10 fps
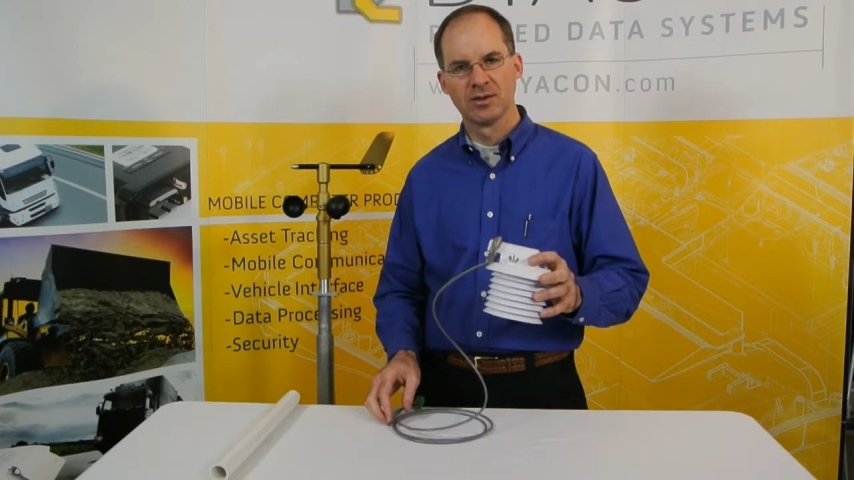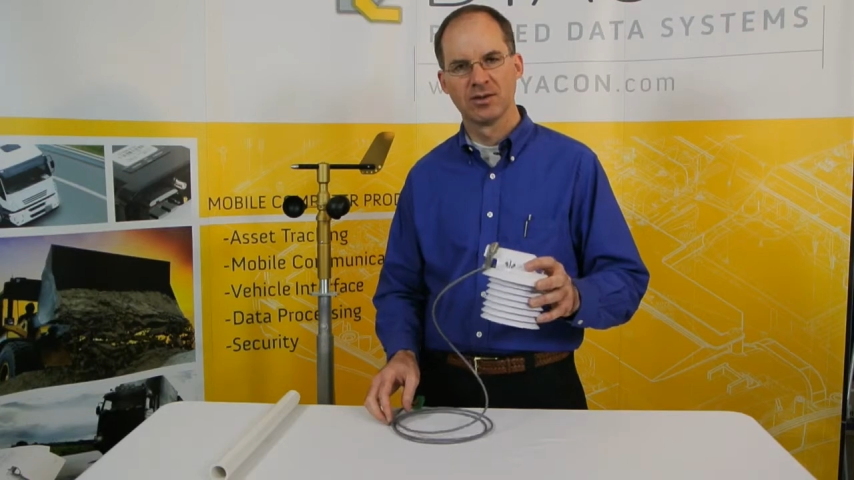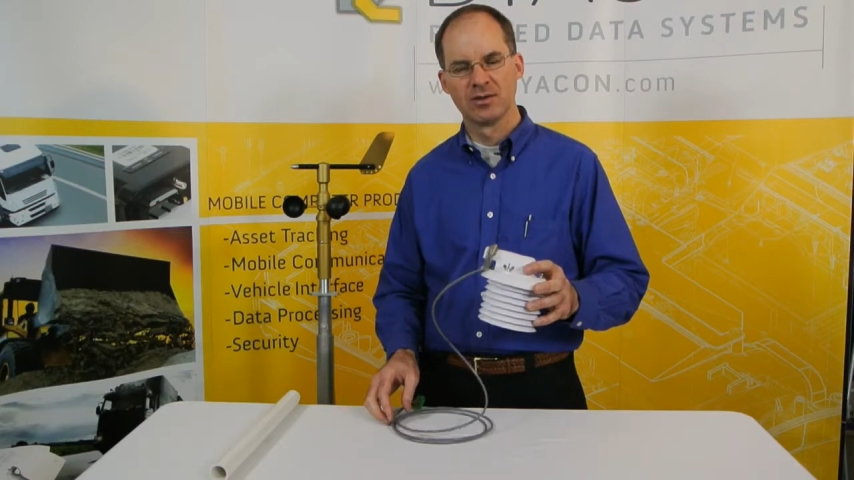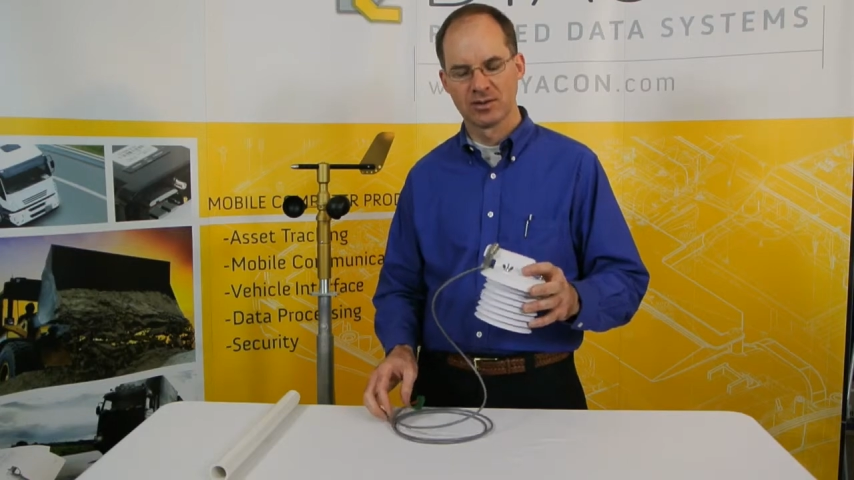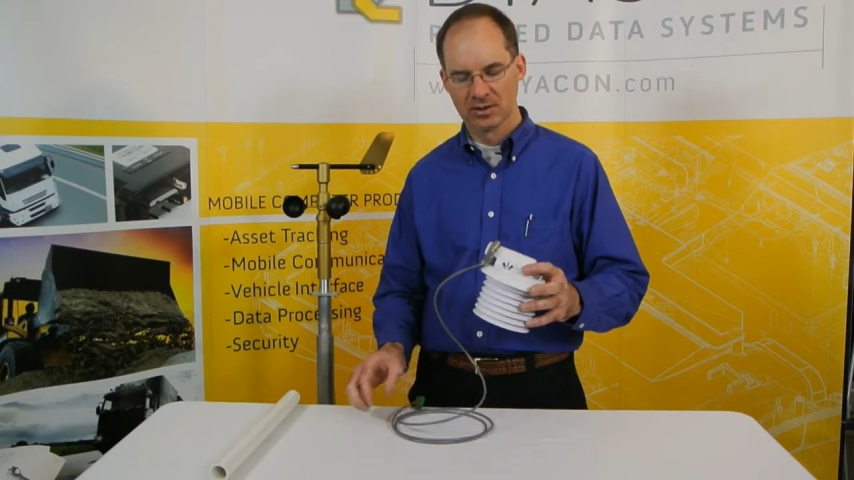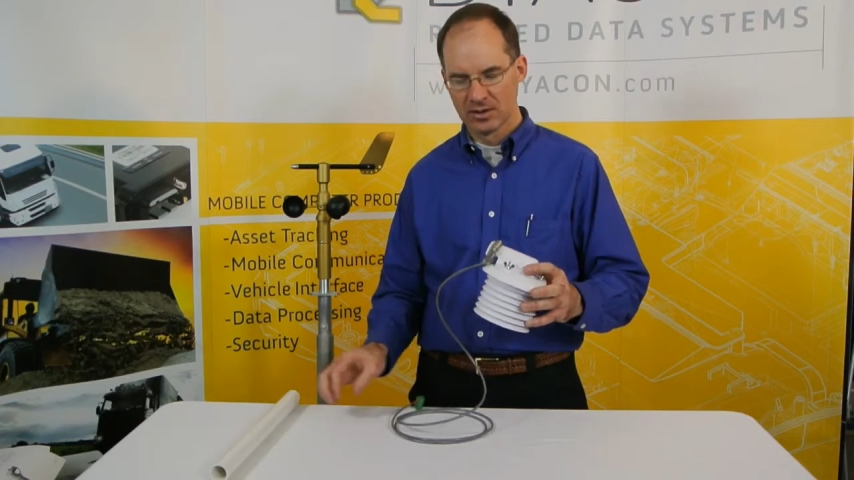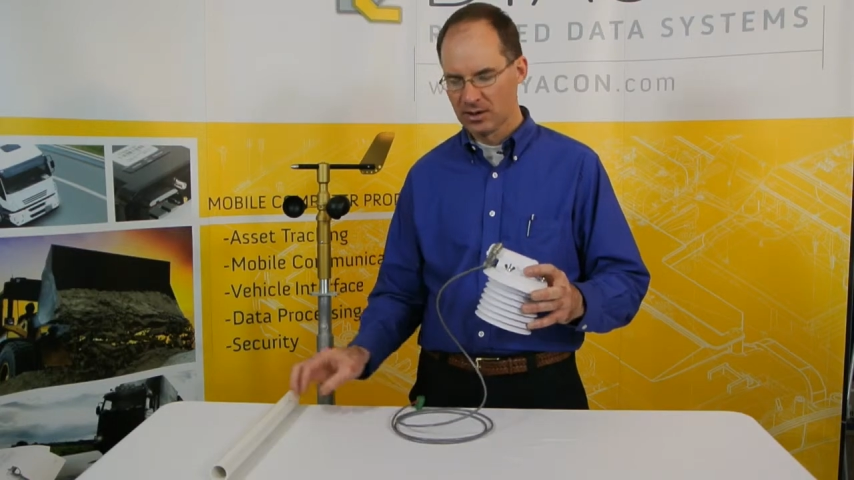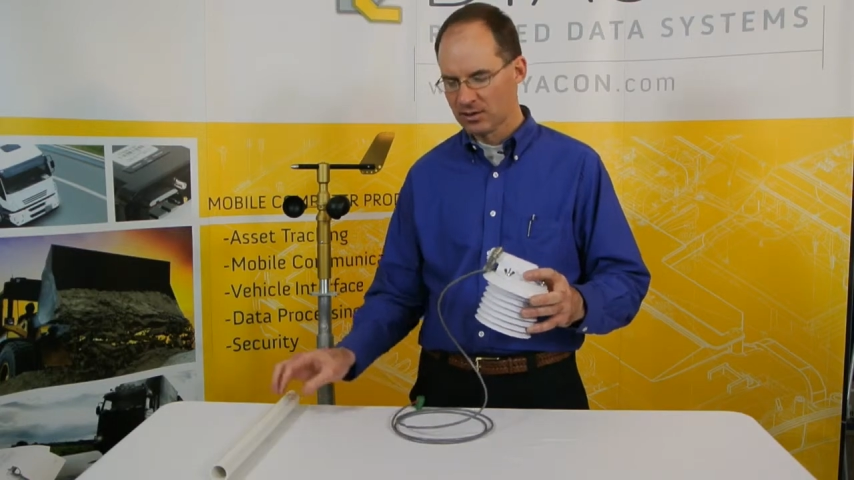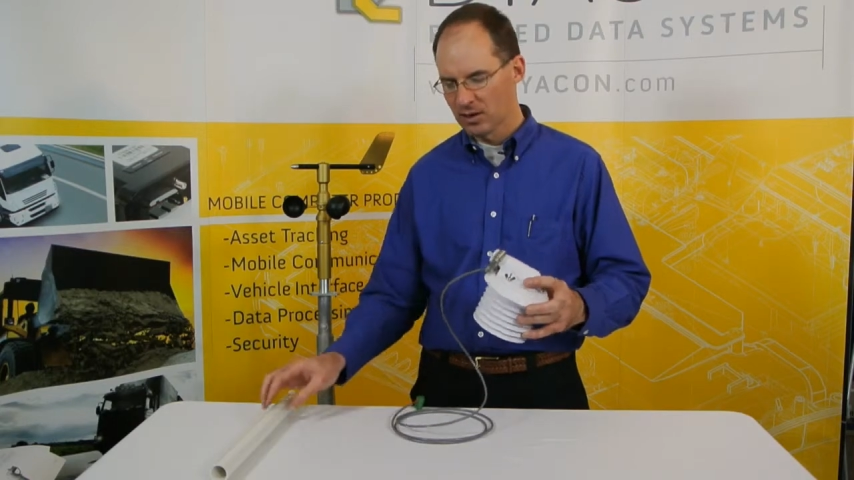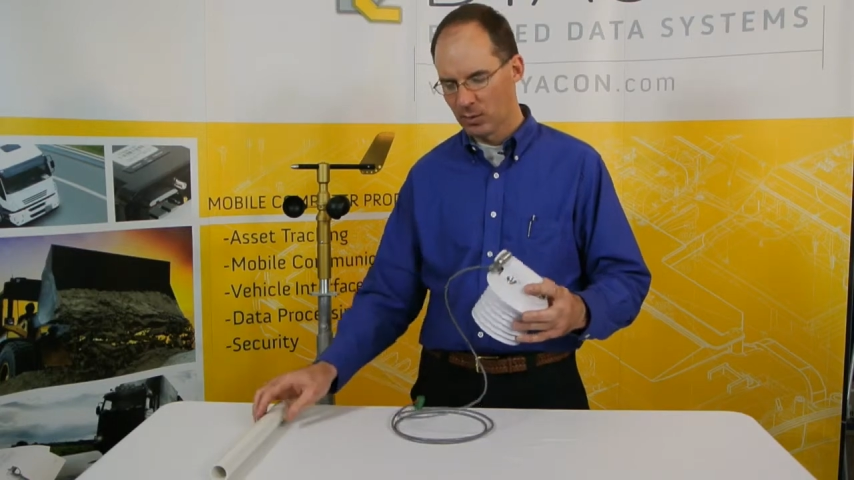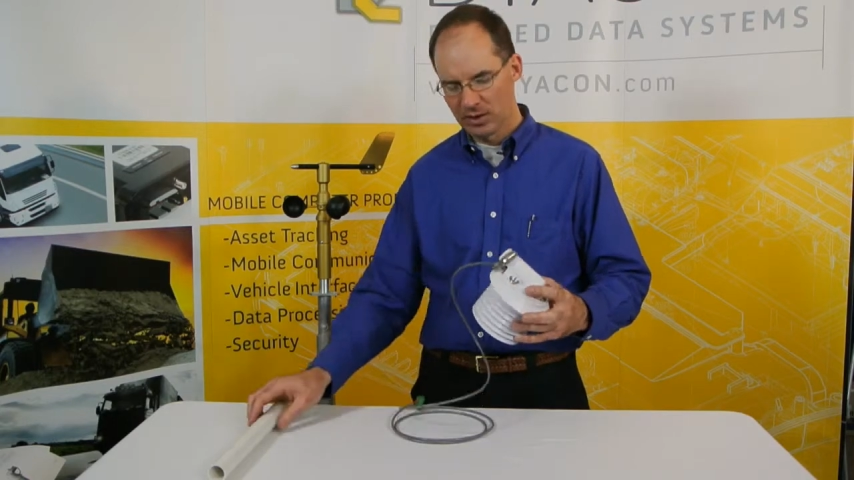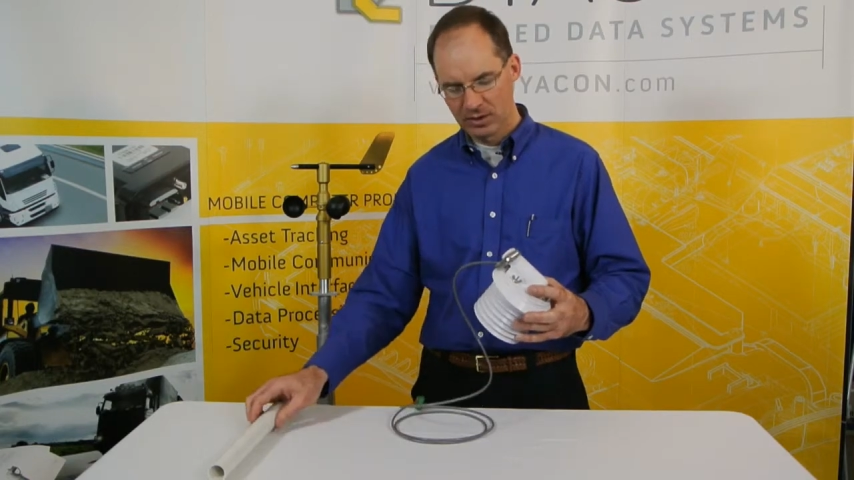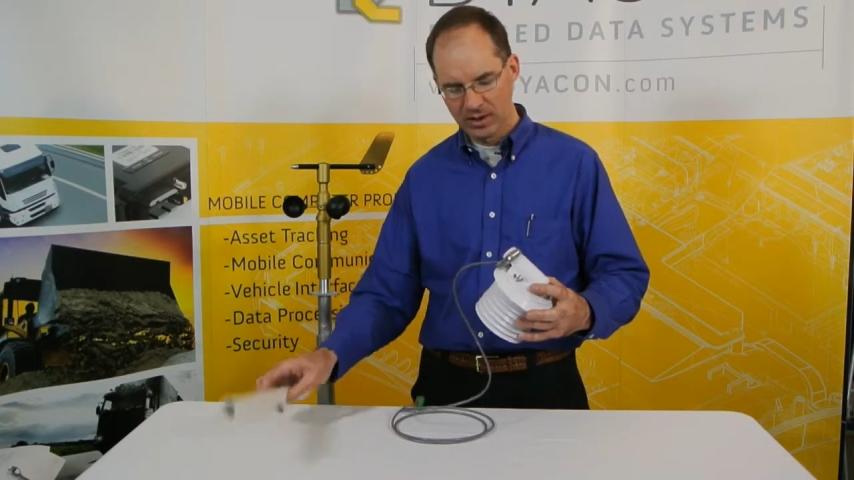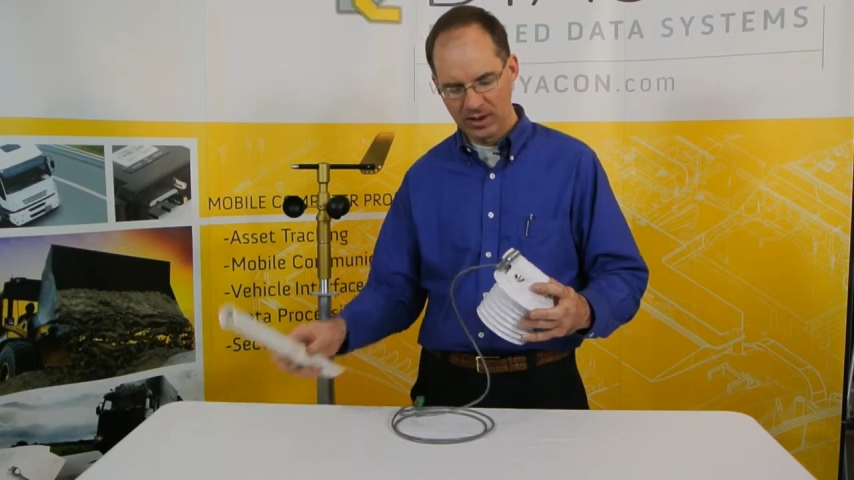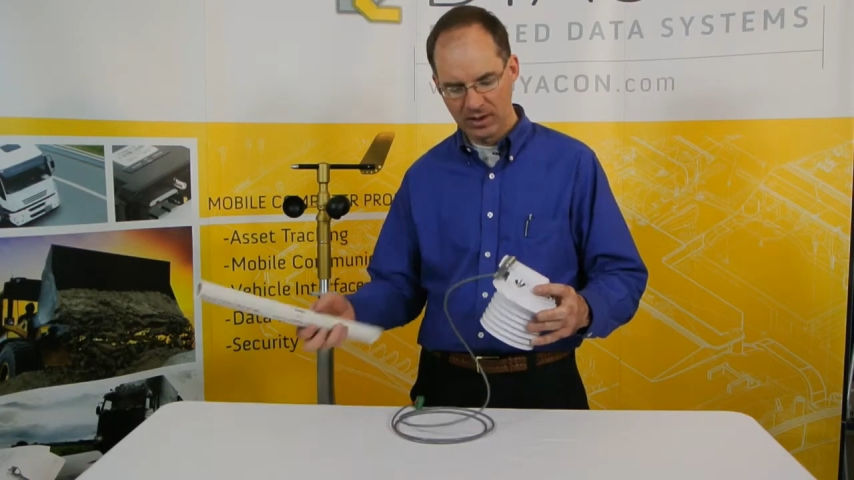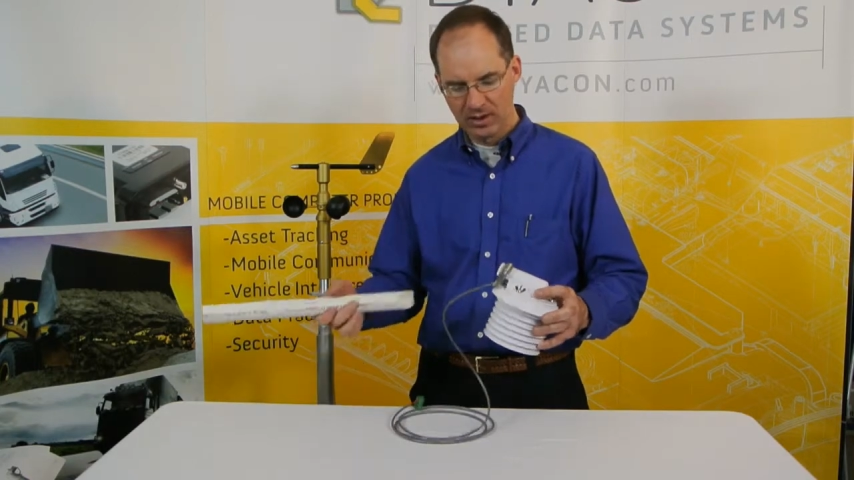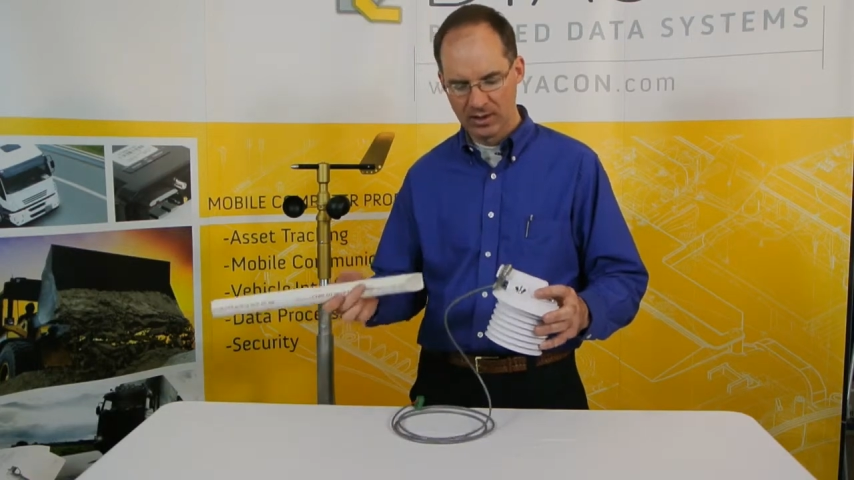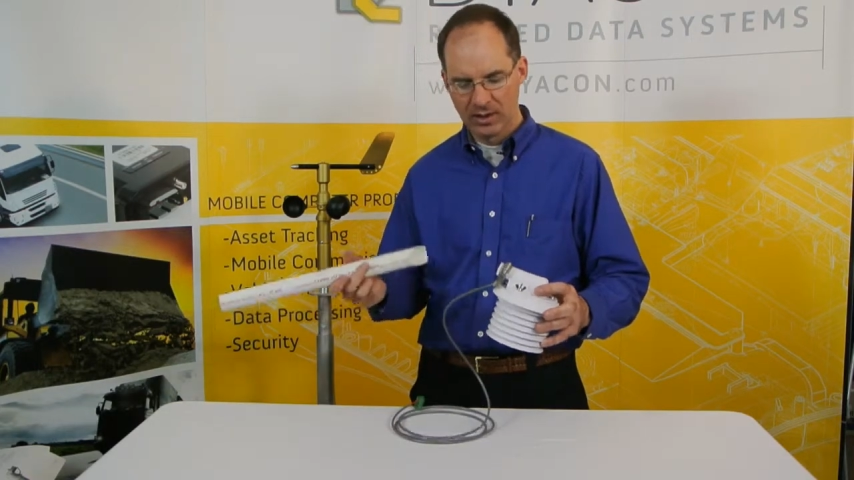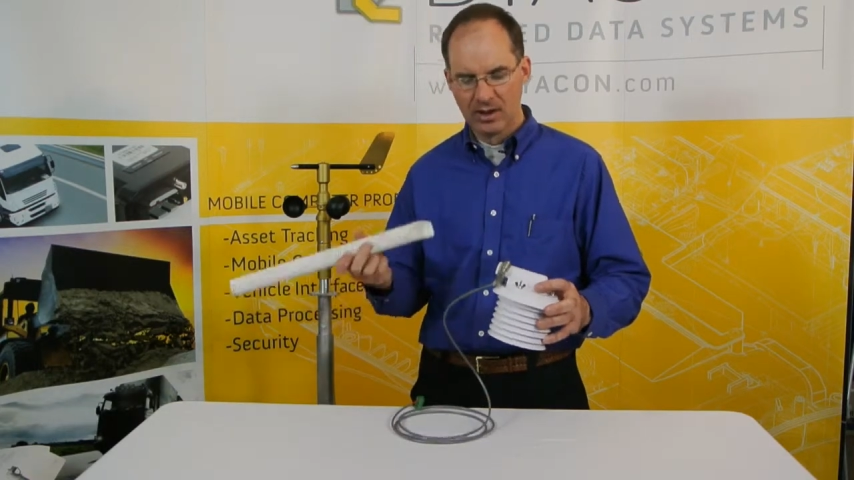is somewhat unique.